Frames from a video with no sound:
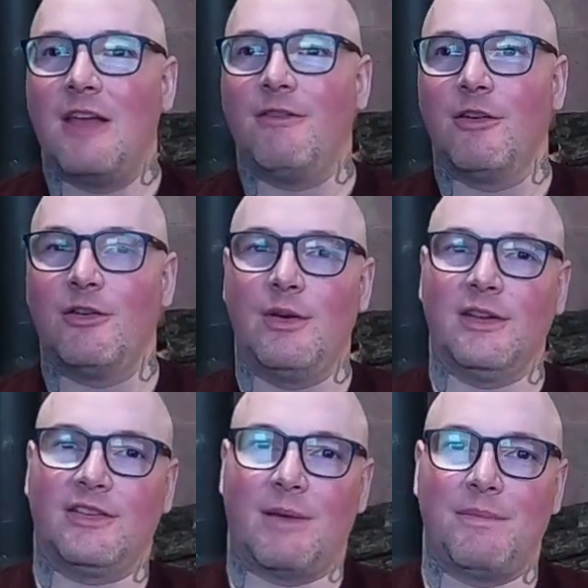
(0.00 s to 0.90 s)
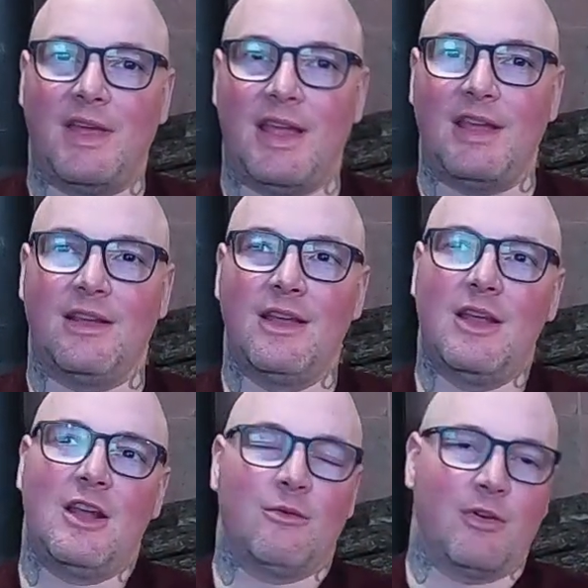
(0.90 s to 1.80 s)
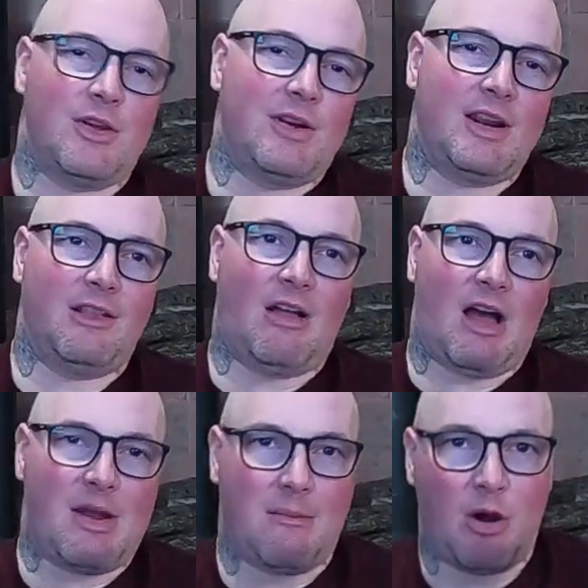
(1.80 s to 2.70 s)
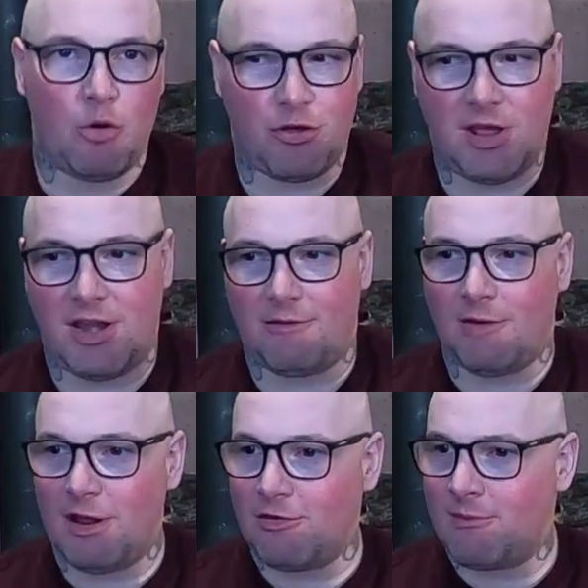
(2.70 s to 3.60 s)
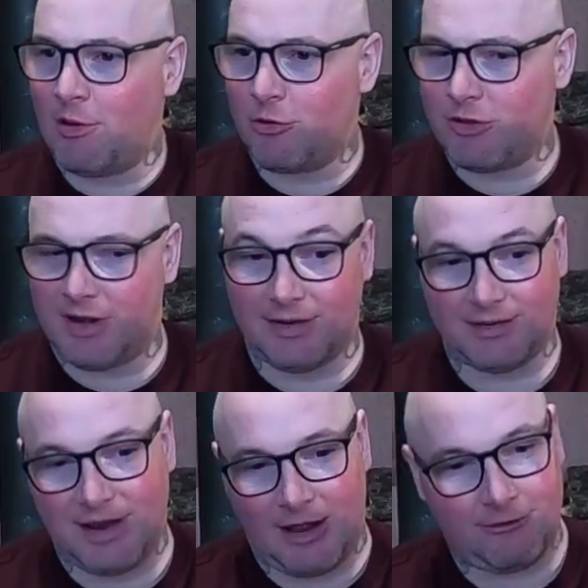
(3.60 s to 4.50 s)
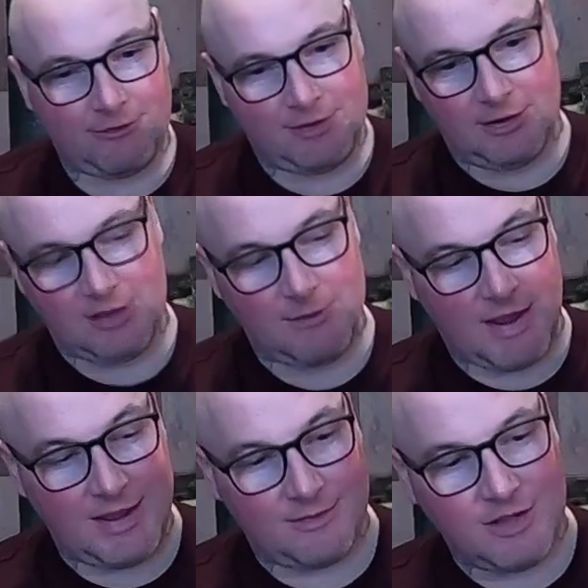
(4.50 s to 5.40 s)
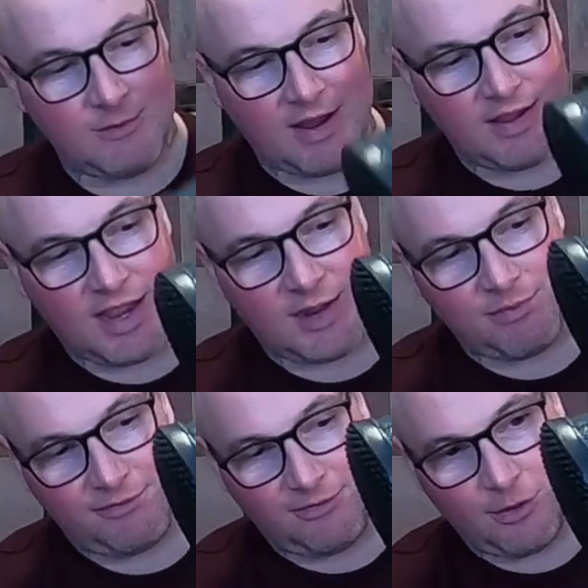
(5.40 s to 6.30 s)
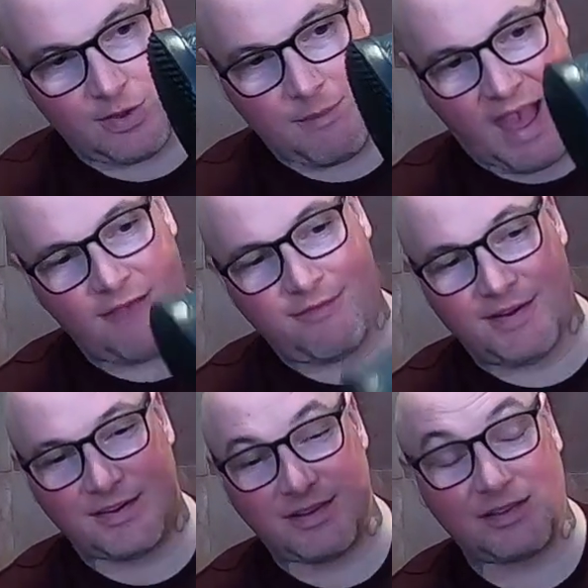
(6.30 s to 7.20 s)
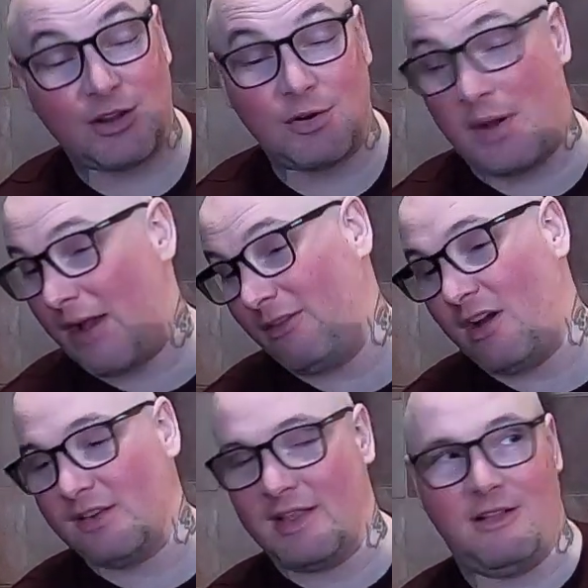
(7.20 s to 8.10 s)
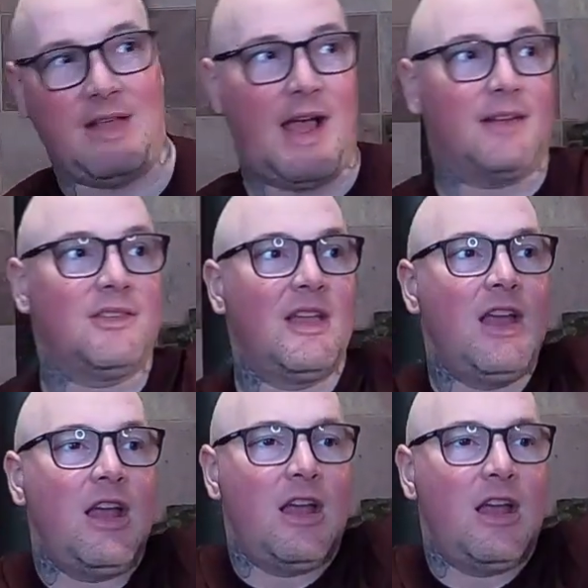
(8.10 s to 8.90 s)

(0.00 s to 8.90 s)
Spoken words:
if you're doing something where you need a lot of motion and range of motion and stuff, you know, you might kind of prefer the Baffins. I just don't know how long they'll last.